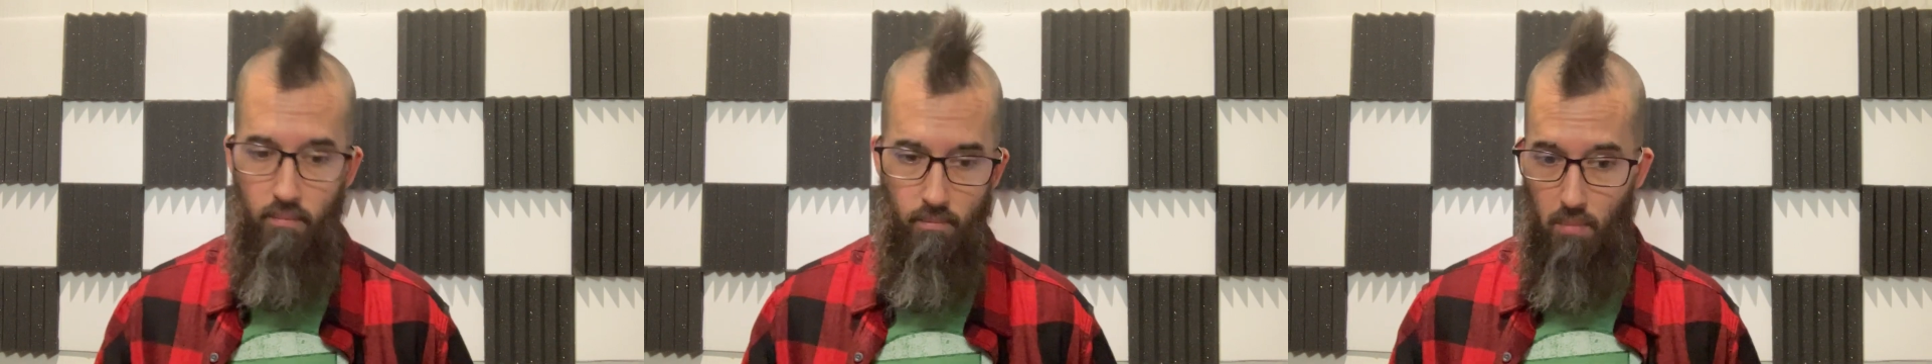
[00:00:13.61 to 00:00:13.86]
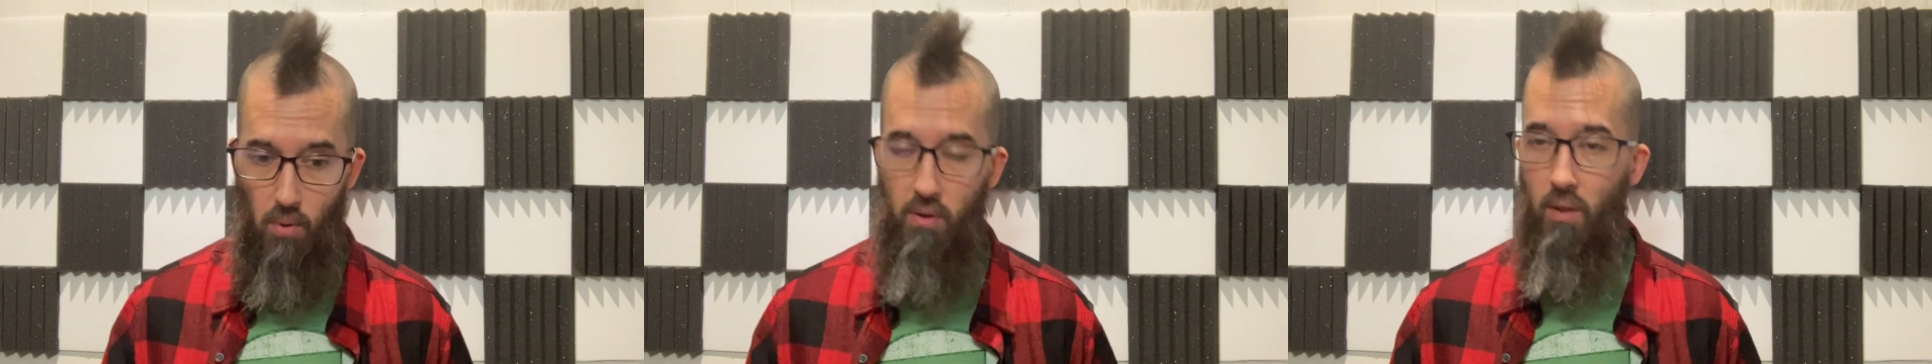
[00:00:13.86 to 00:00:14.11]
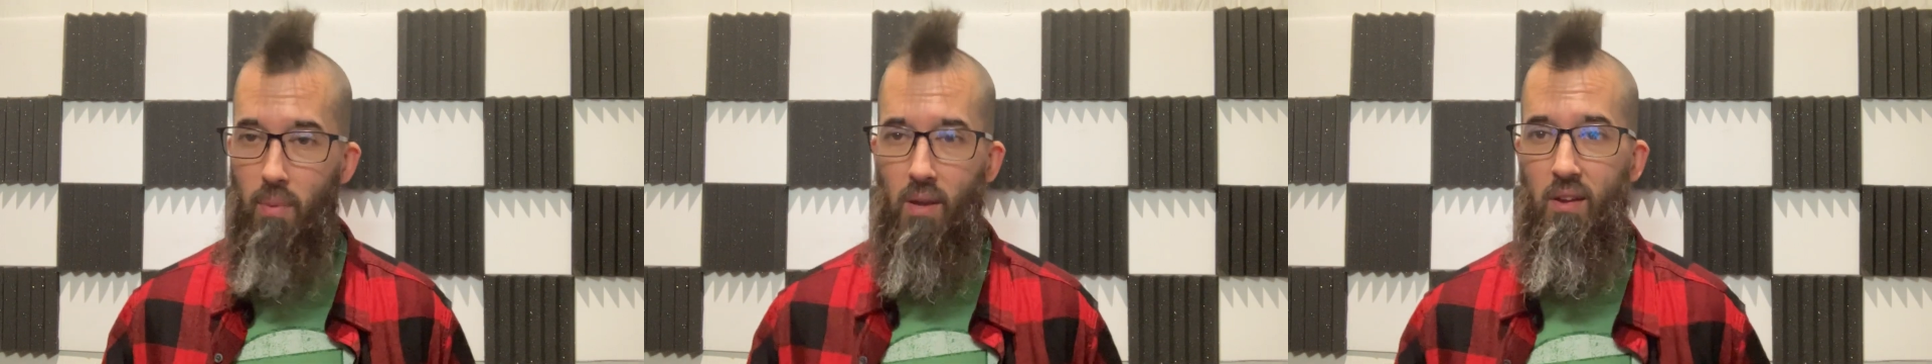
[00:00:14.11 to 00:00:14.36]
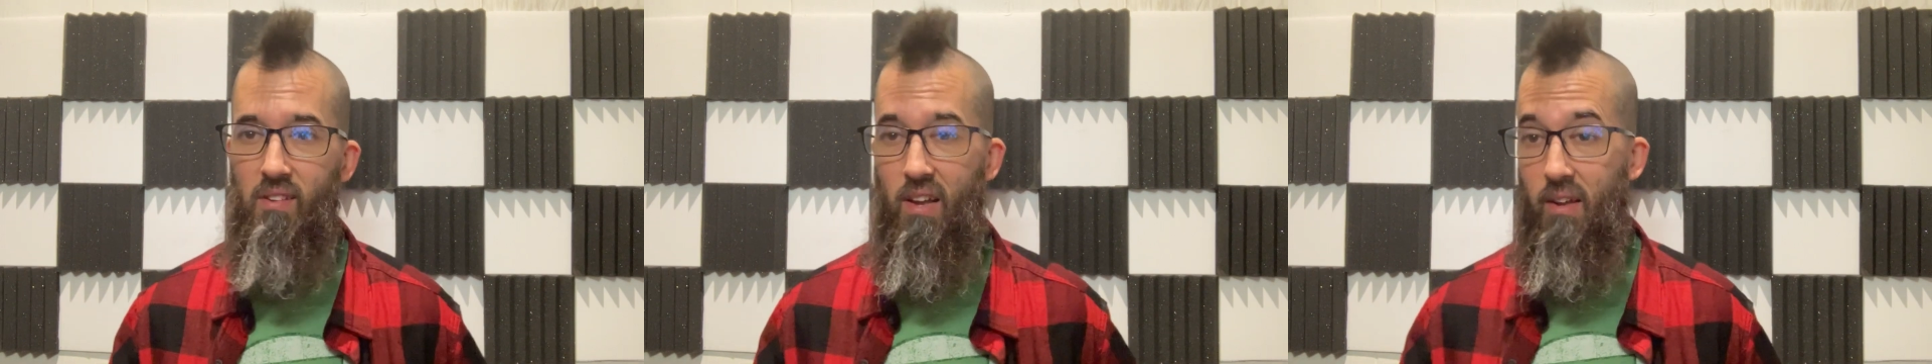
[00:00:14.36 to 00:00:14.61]
mostly
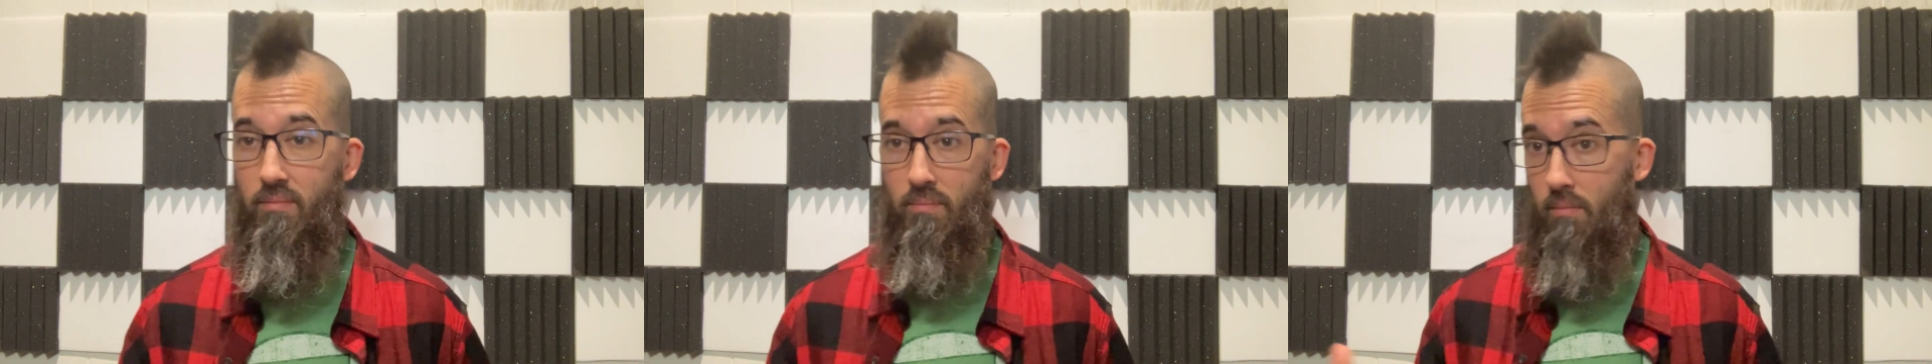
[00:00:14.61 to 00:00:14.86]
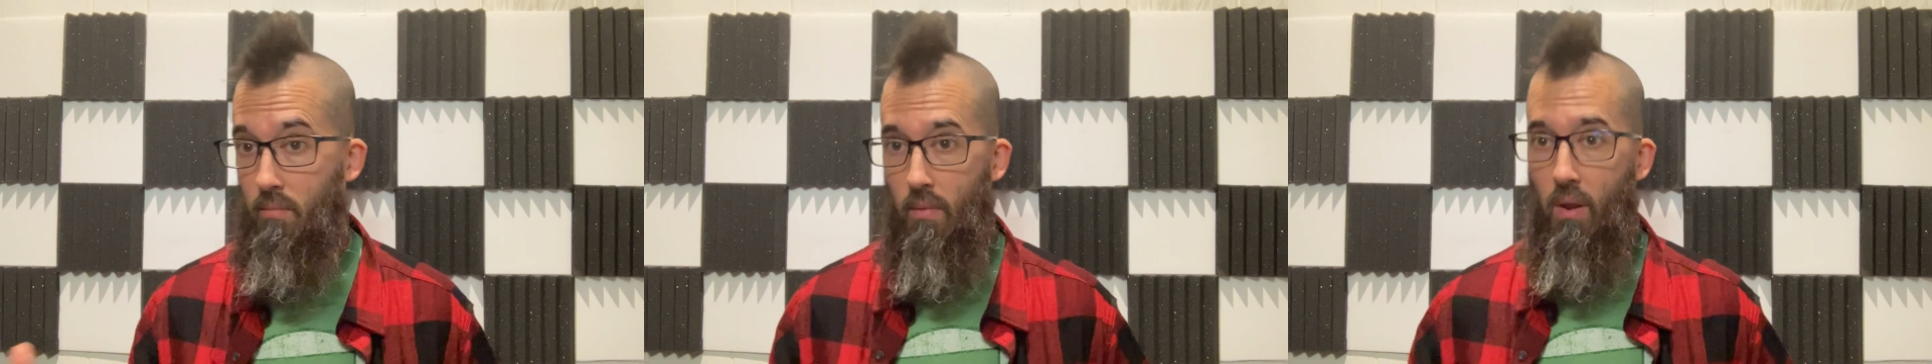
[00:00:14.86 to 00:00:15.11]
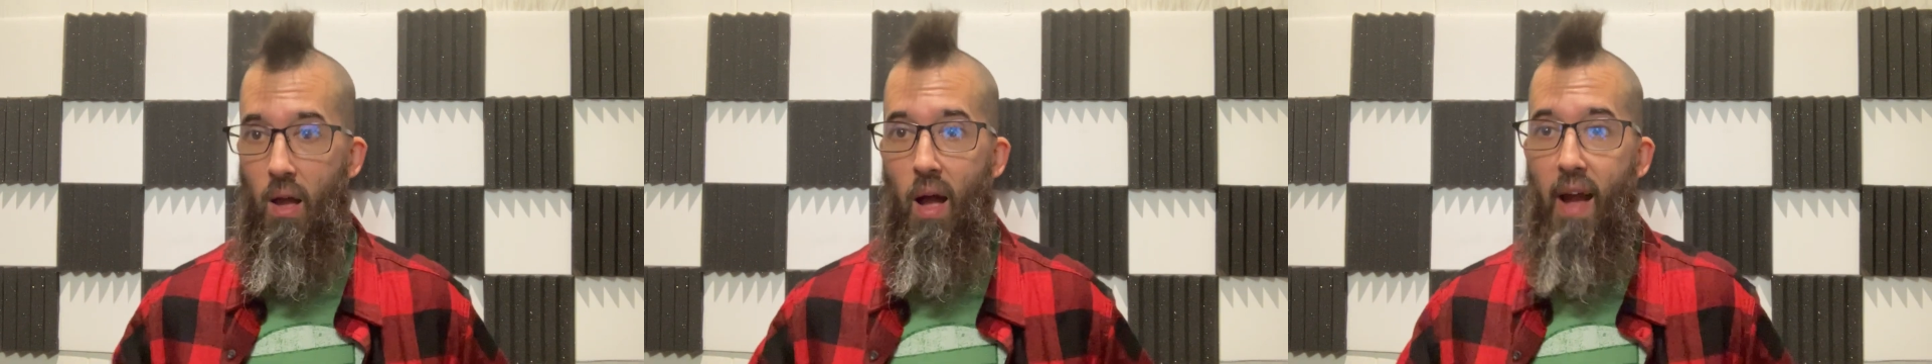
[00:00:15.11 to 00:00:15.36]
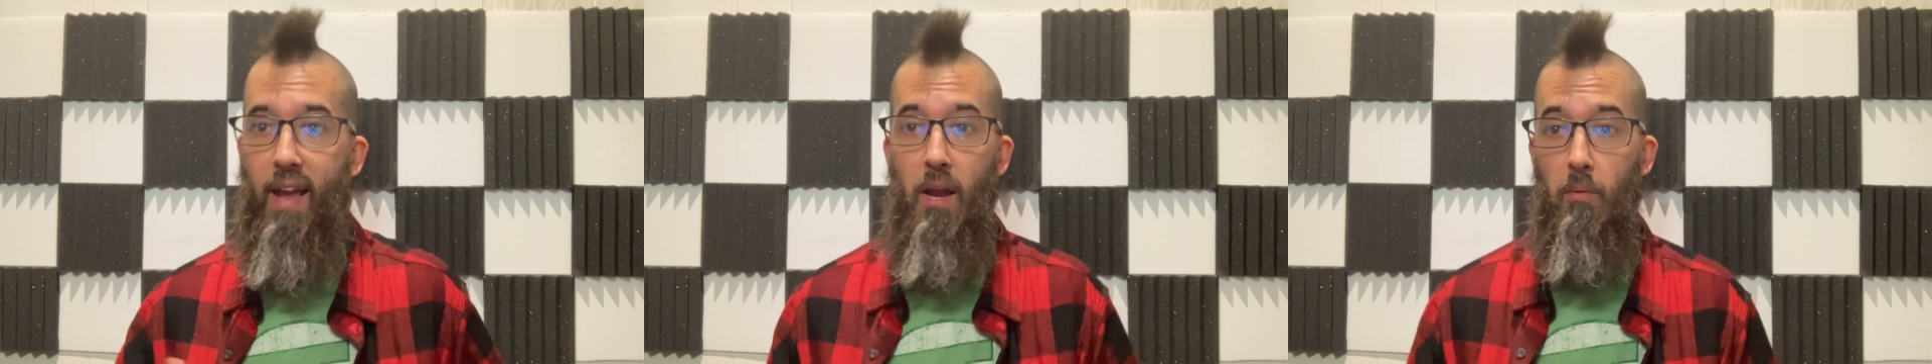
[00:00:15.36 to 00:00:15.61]
because I
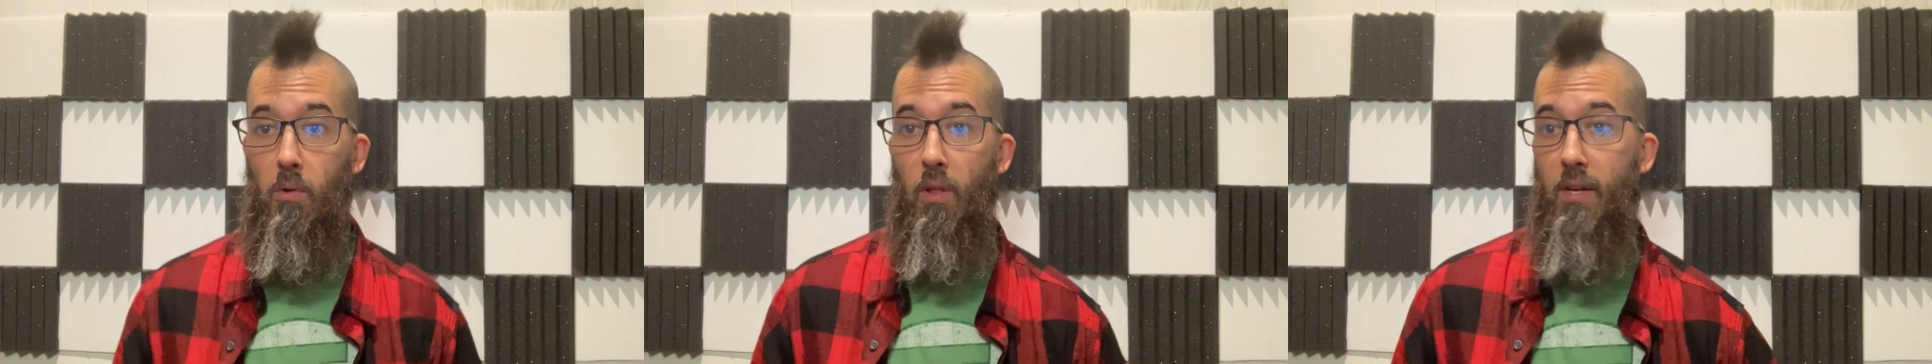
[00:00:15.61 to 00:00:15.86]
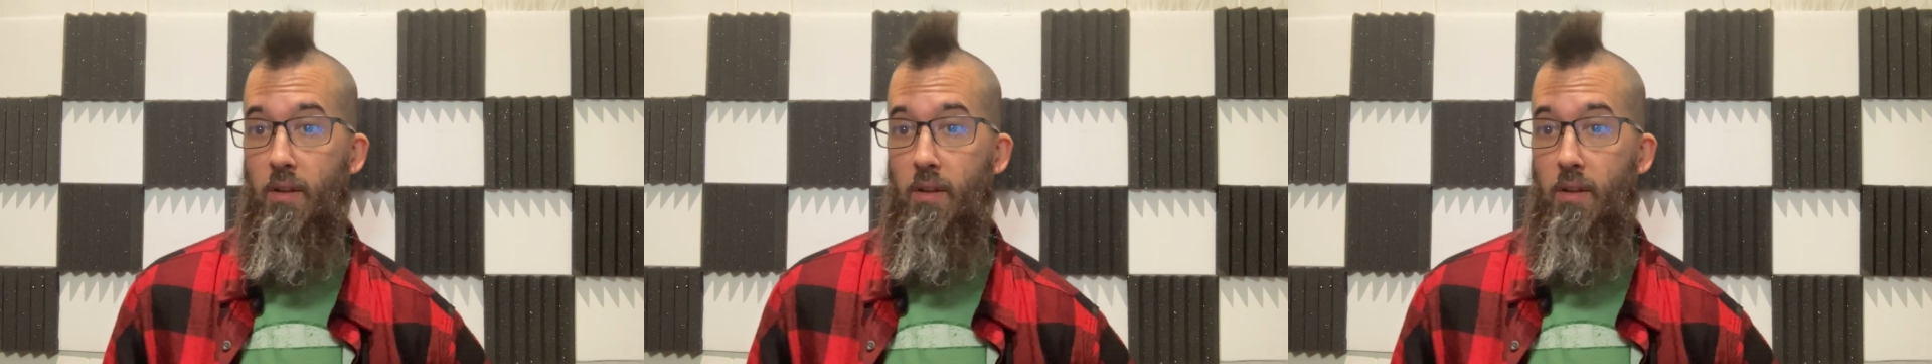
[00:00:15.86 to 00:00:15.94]
can't relate